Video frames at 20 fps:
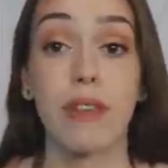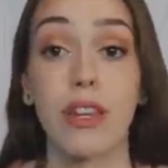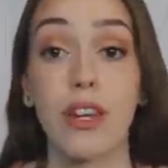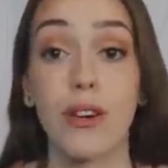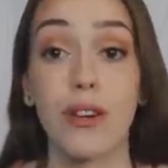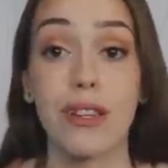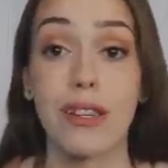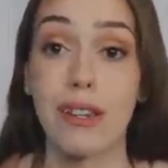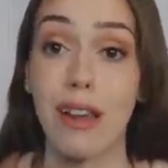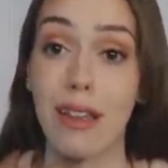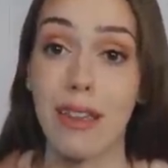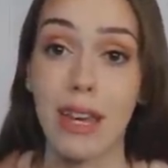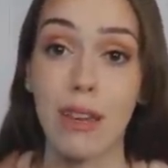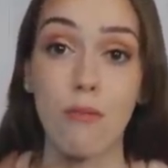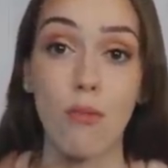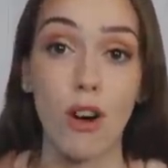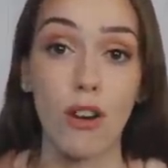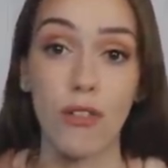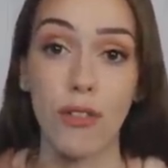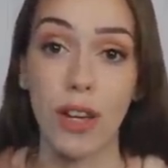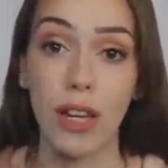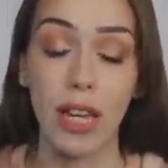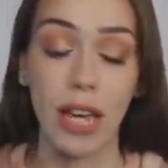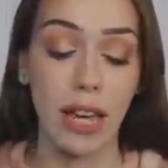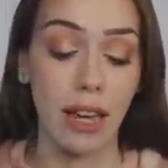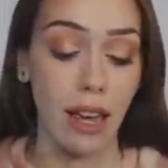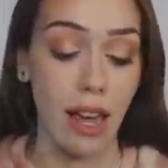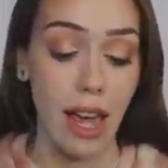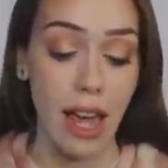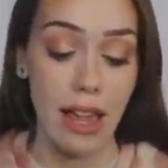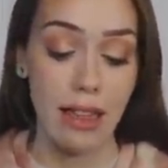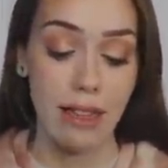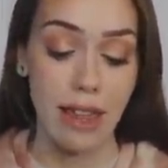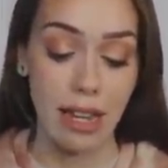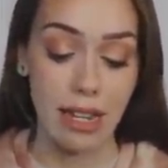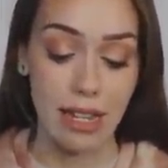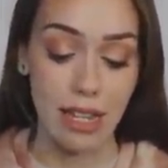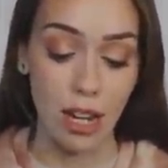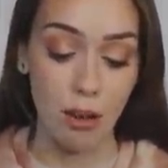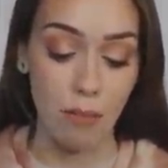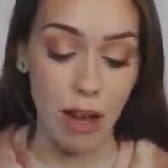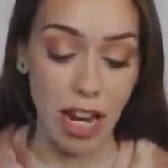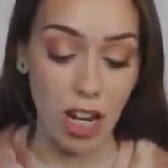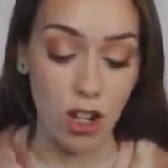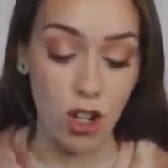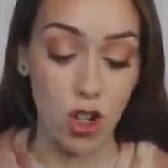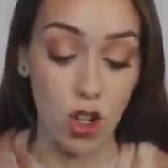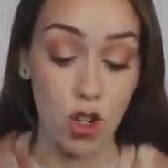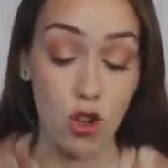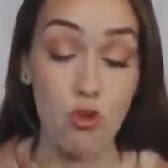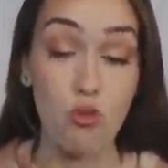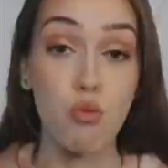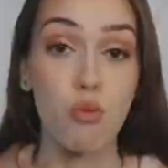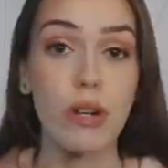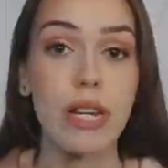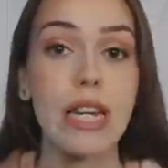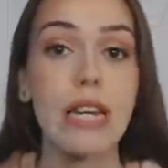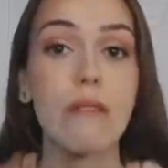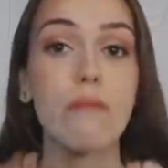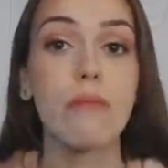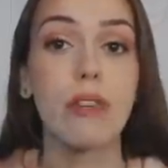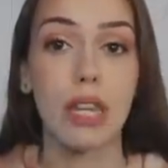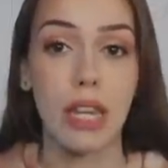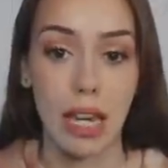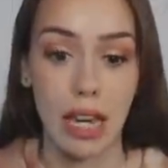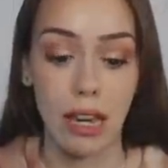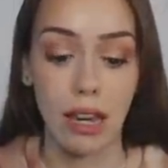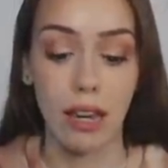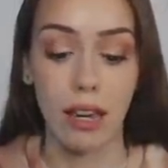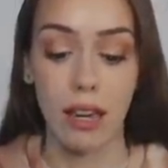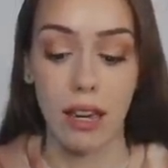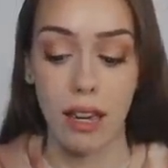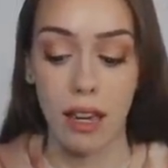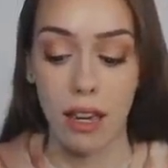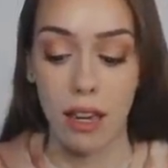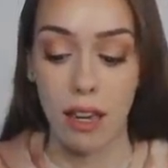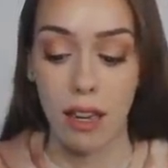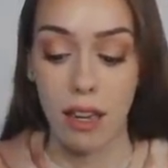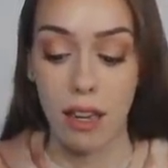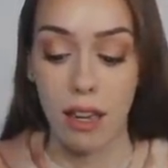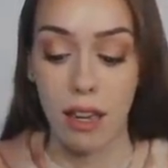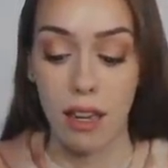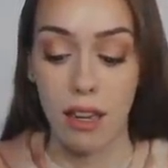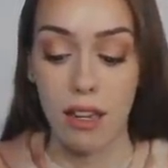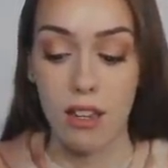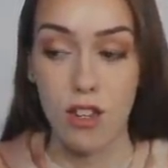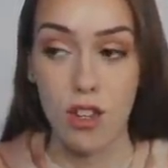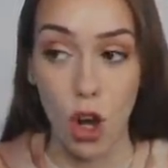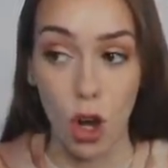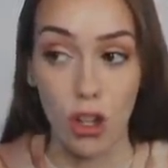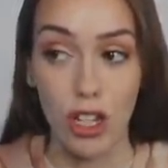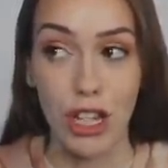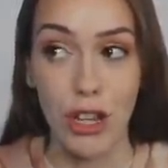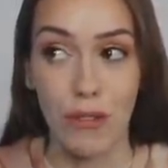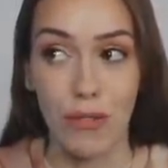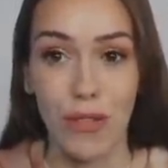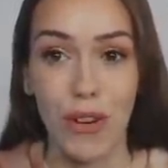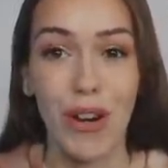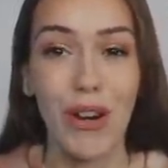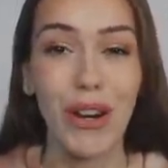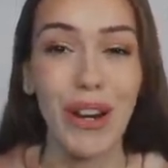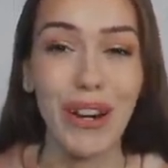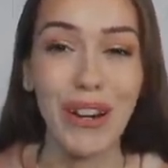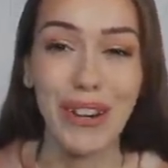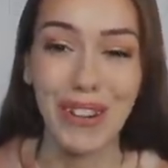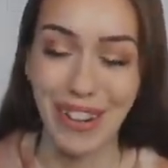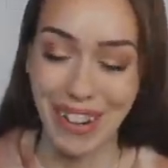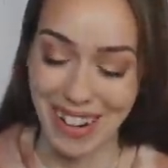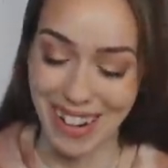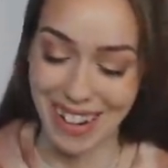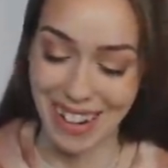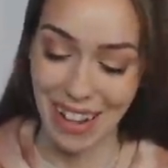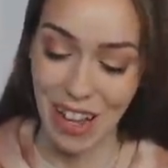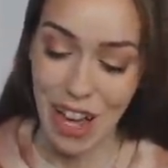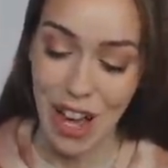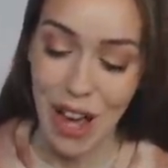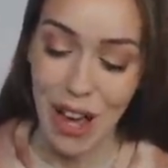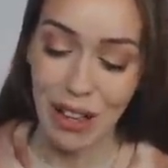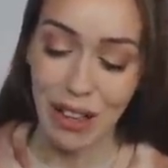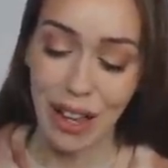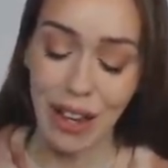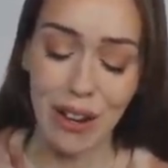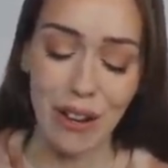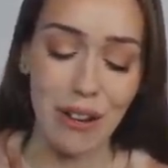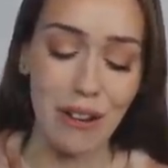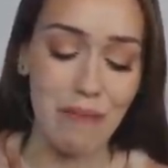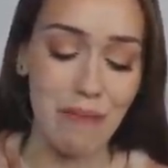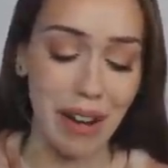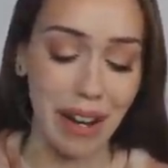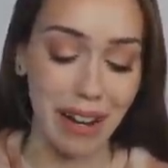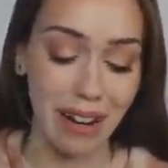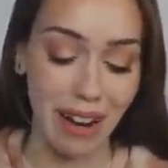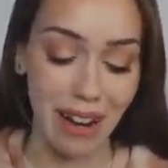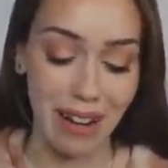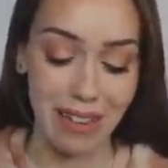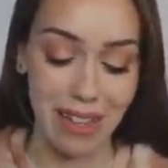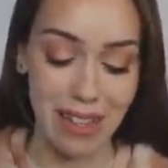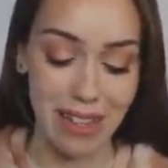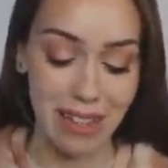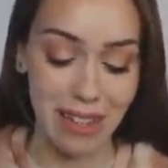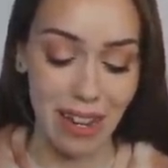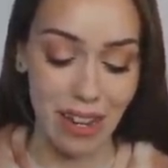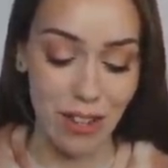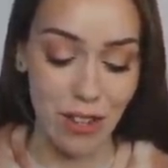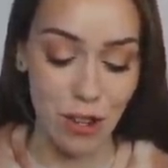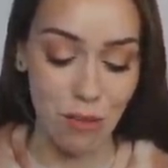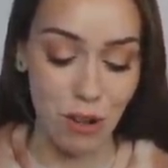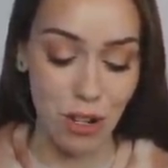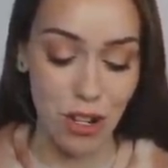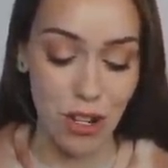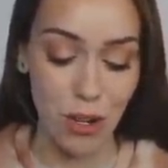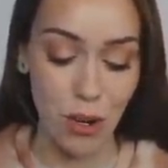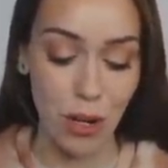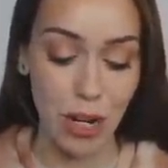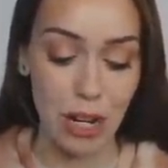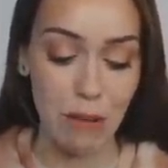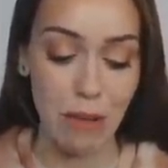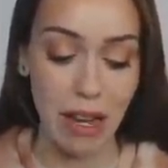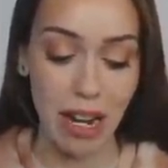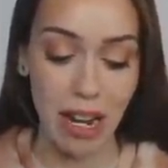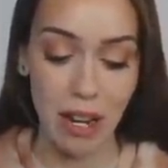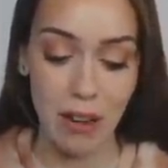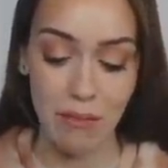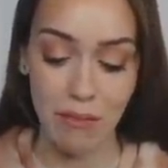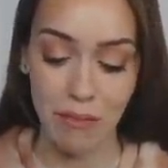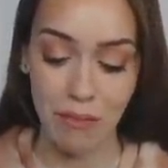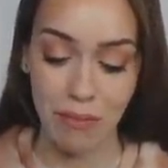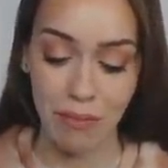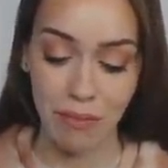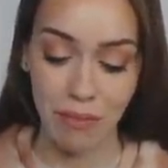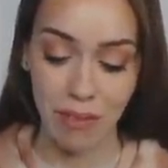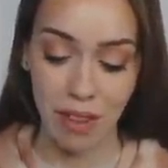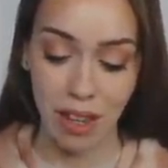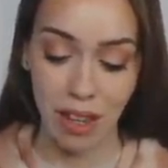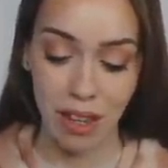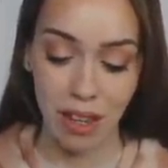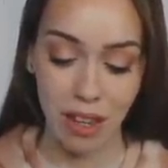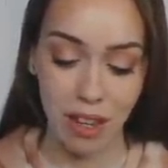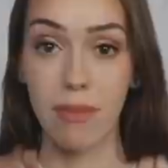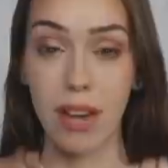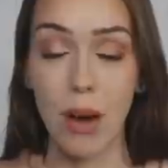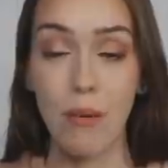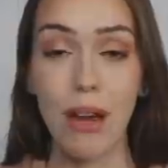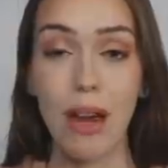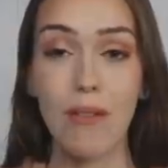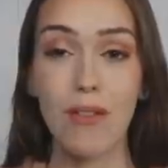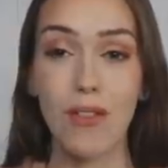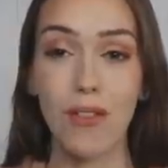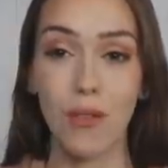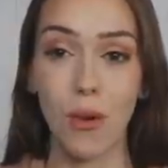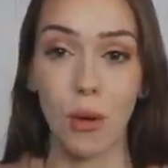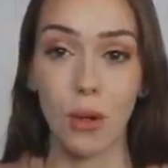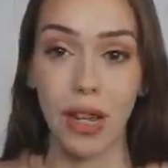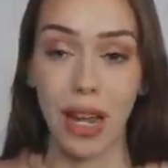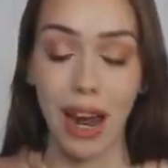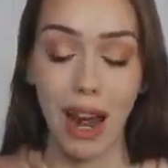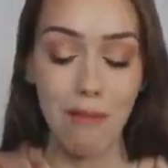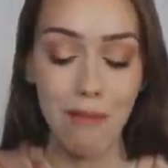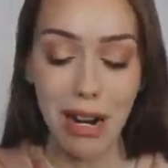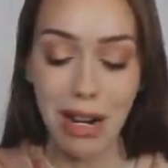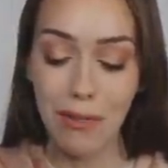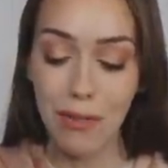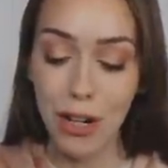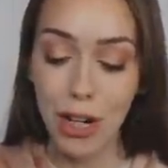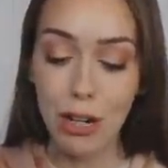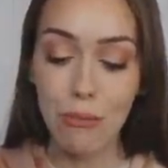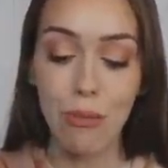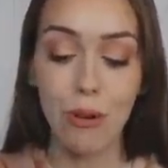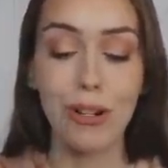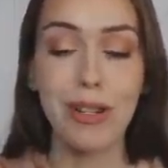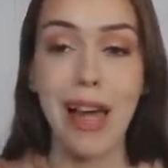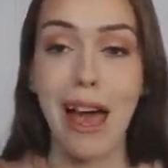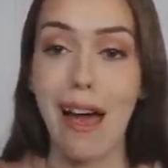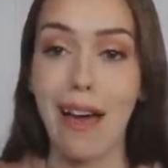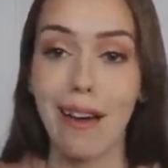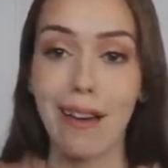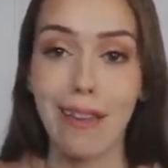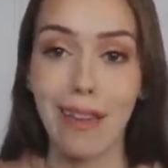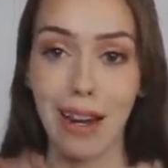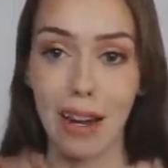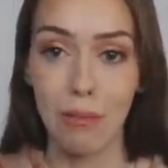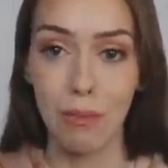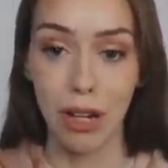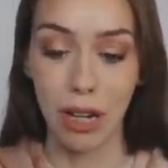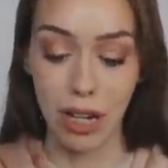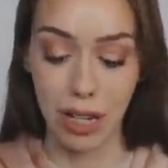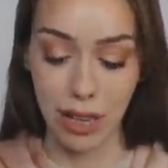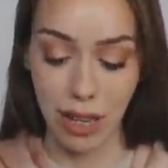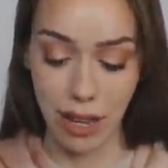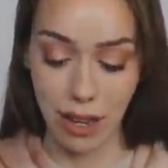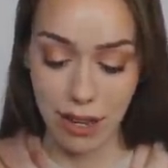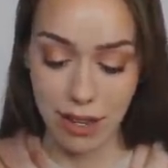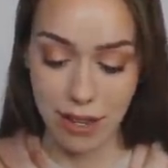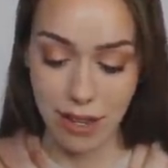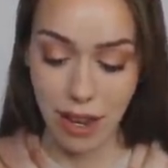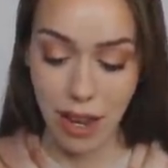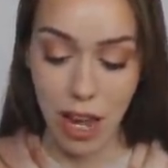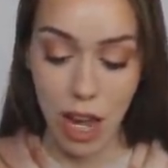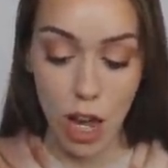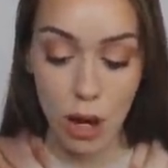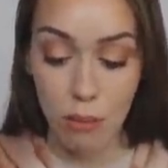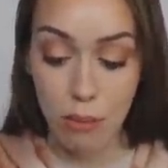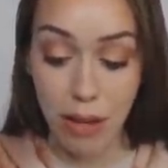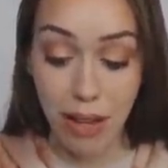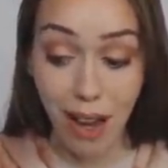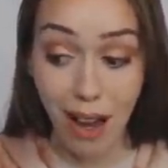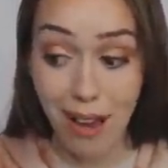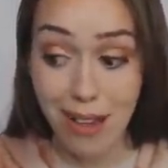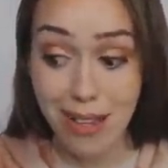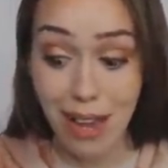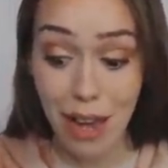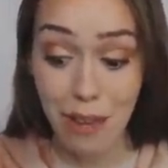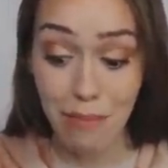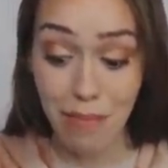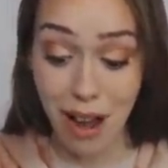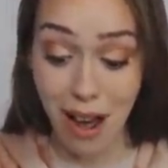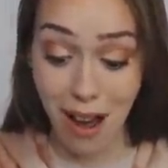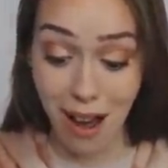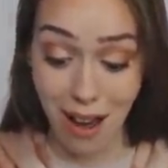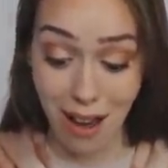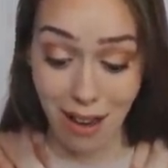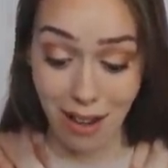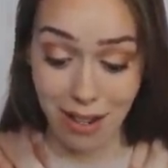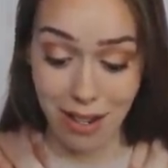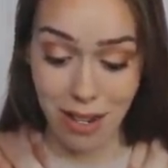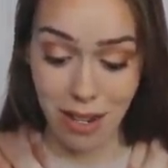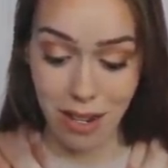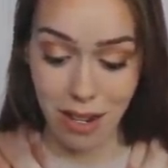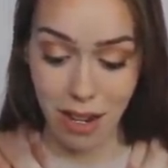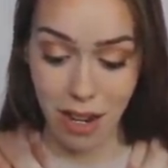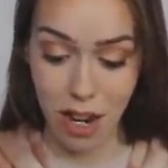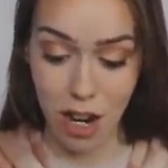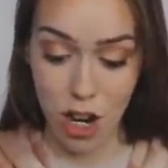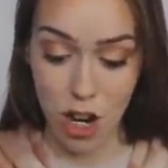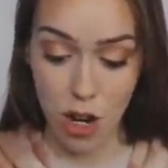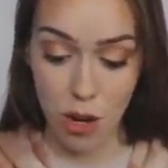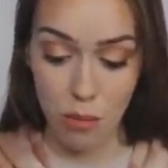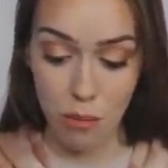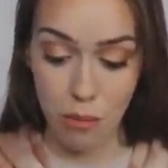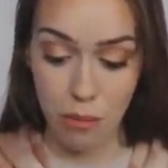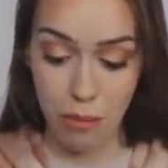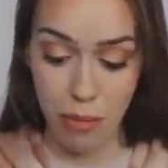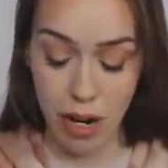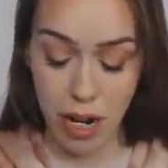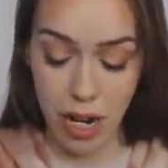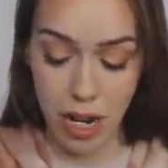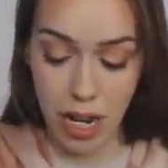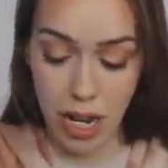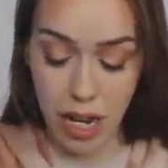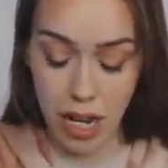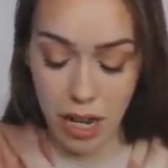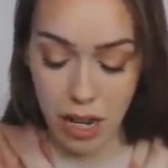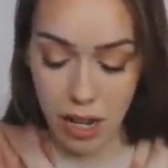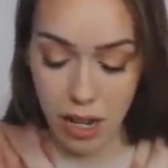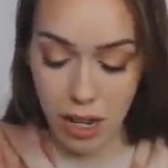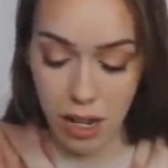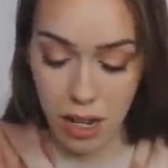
There is nothing more filling than some extremely salty food. Like, oh my God, this has so much sodium in it. Now we have to fold it. I'm not even gonna pretend that I'm good at this because I'm not, but.